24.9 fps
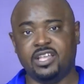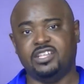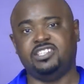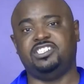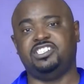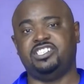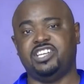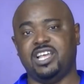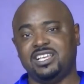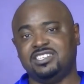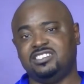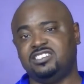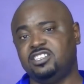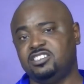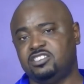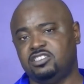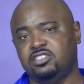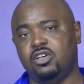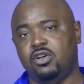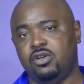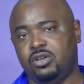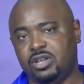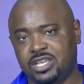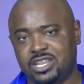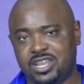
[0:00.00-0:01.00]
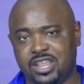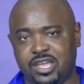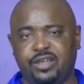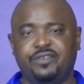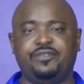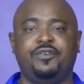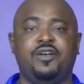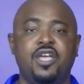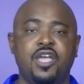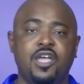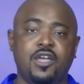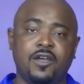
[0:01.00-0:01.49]
just as long
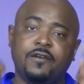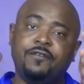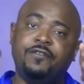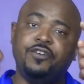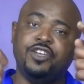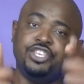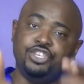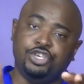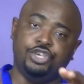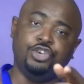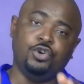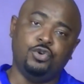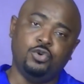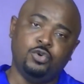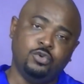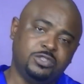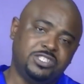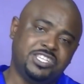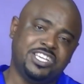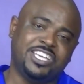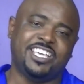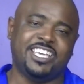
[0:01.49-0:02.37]
enough for you to